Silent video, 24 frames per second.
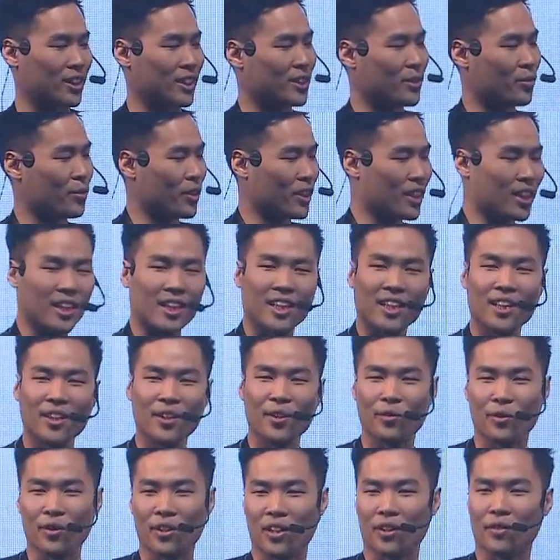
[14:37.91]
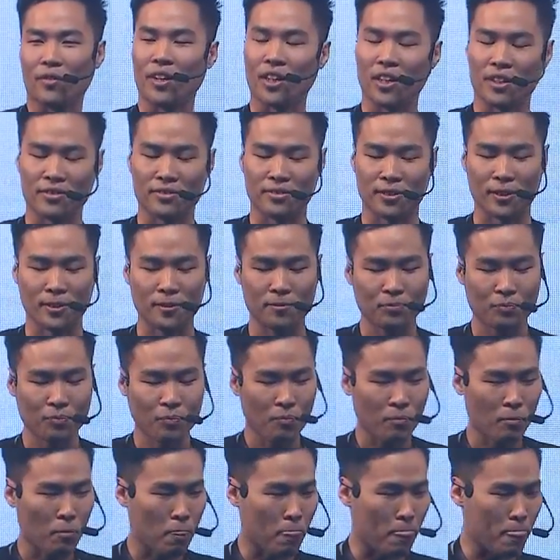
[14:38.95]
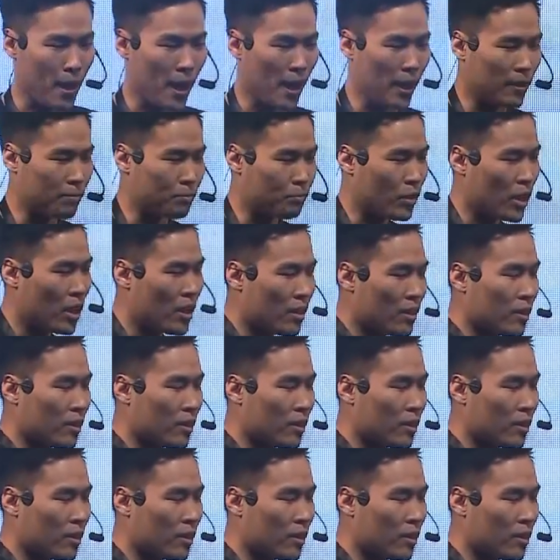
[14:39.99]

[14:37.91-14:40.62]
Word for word: It's really, really wonderful. Um,